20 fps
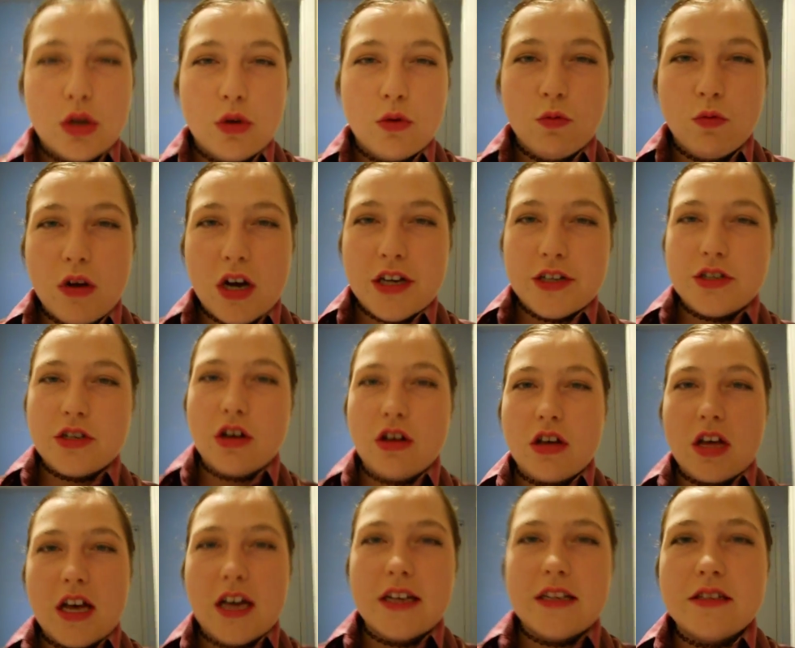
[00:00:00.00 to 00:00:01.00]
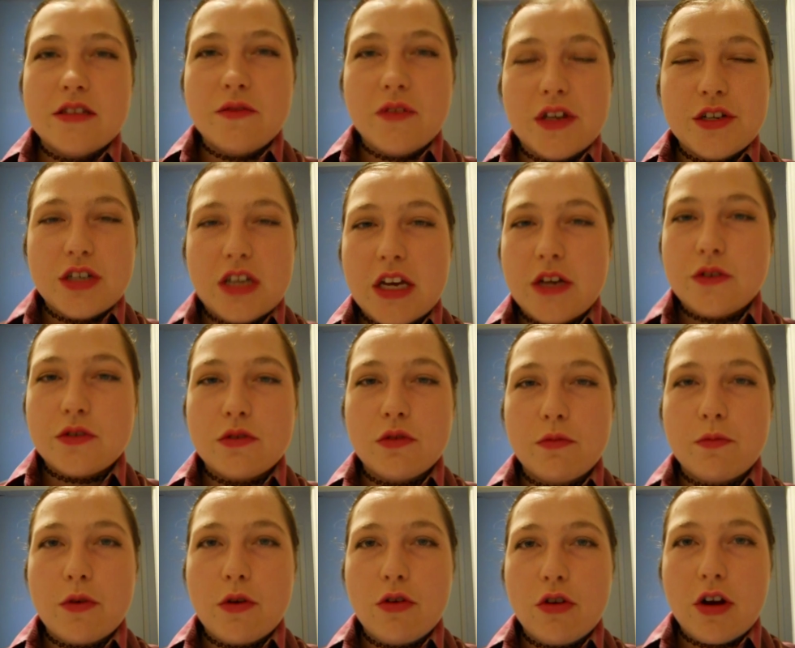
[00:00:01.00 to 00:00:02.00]
watch all kinds of
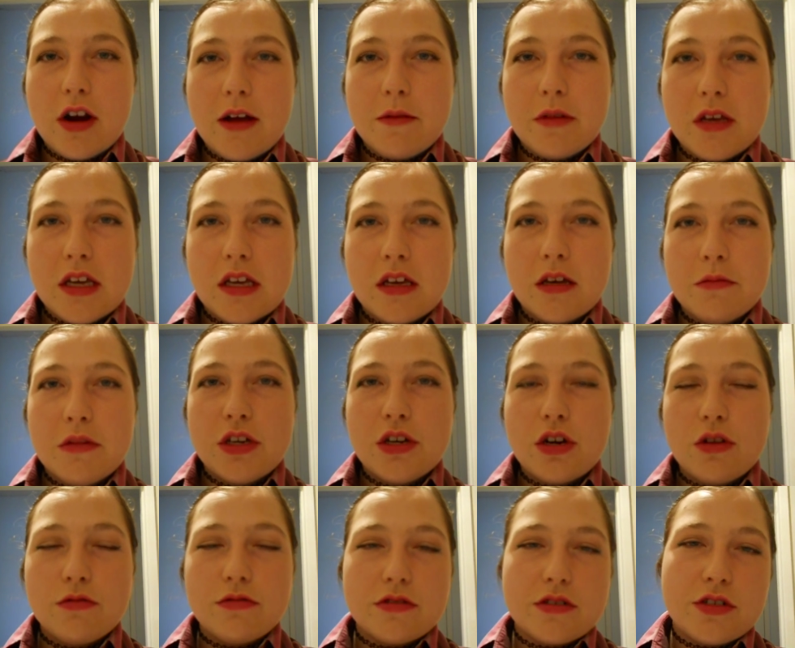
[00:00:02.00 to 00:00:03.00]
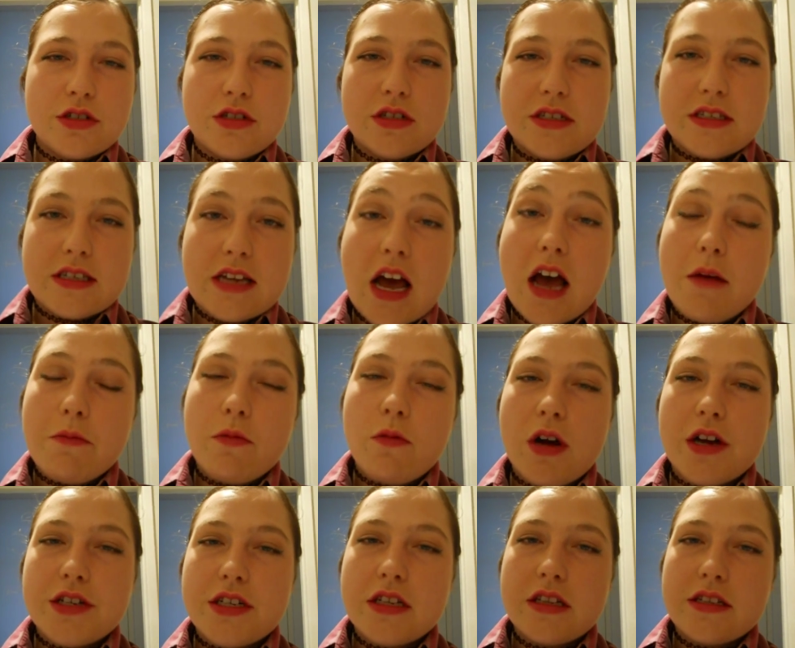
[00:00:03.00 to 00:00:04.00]
educational programming. I mean, you don't stop
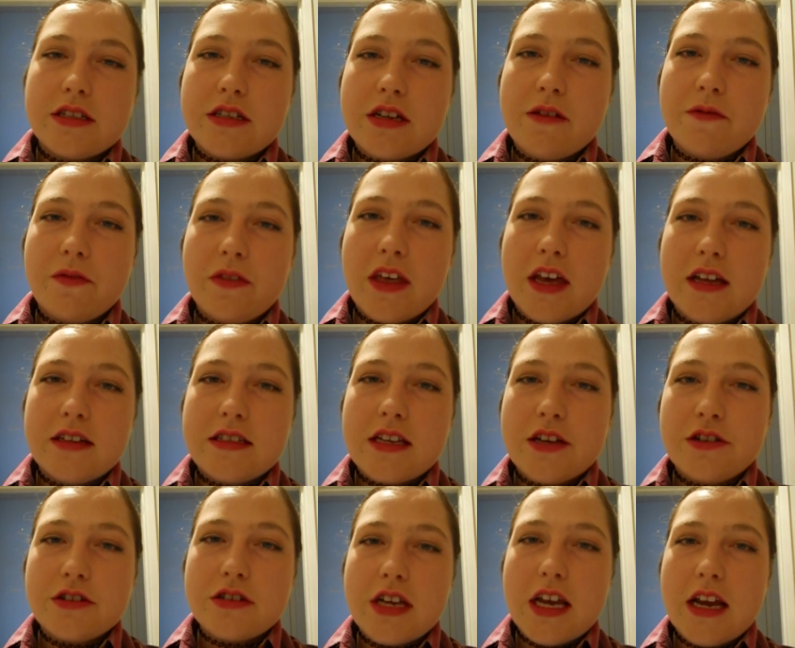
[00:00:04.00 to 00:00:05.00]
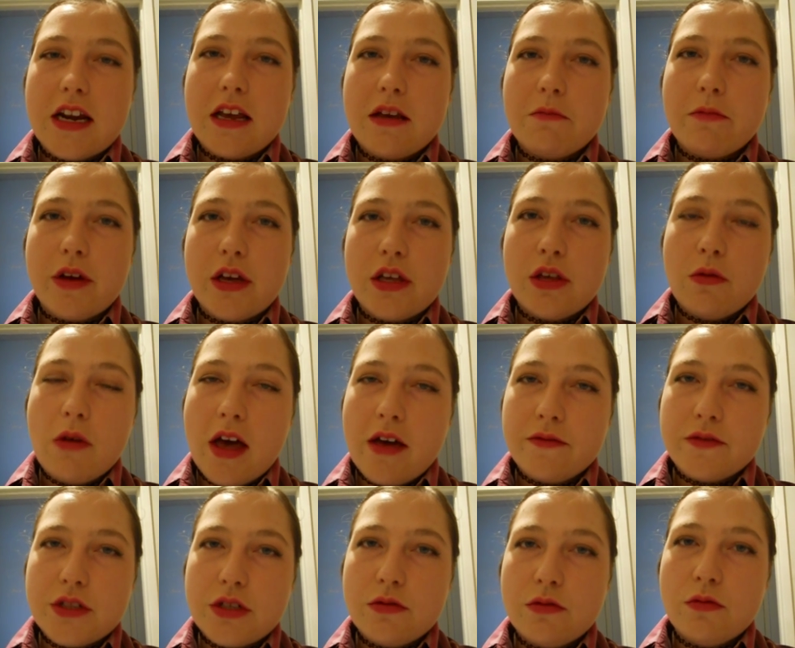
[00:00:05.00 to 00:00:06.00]
watching the stuff that's entertaining, but you
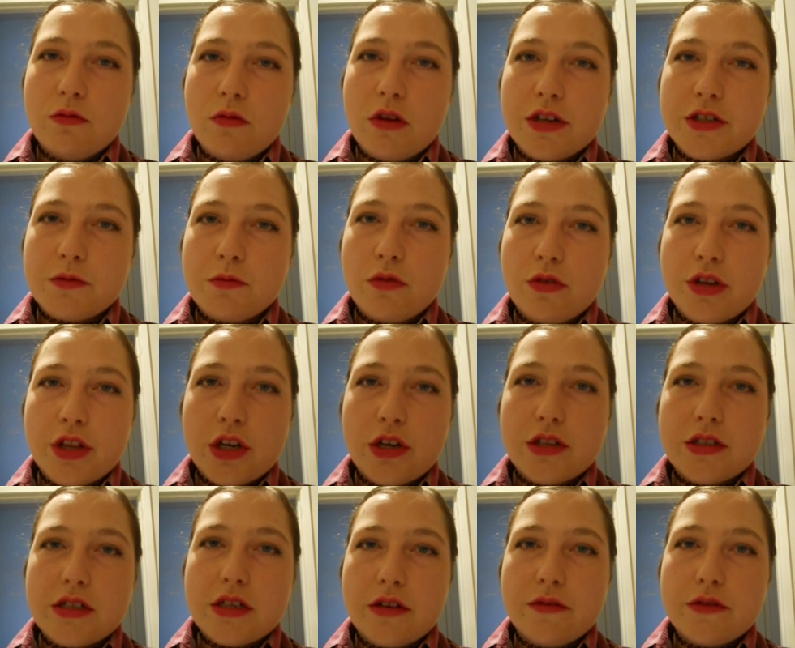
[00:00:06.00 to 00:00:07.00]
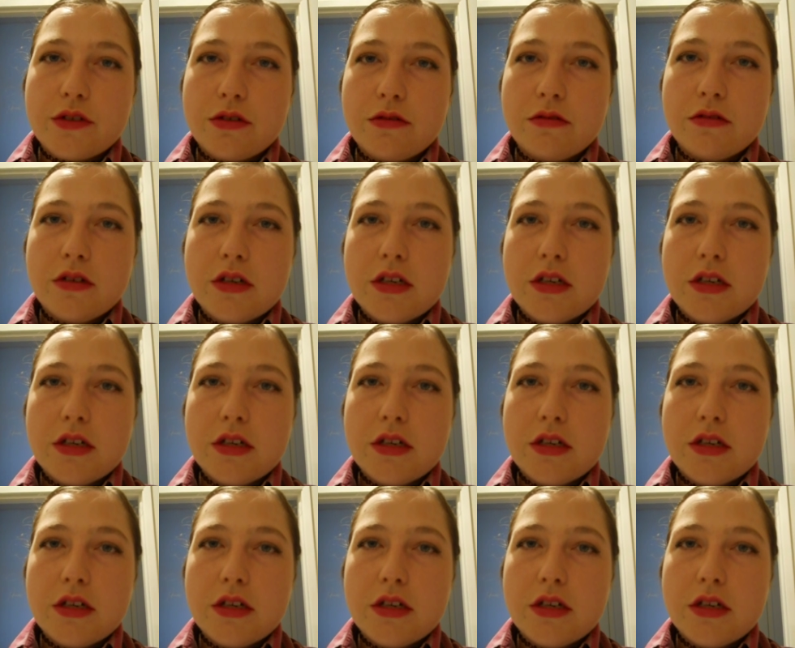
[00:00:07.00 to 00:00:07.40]
have to watch more of the good stuff too.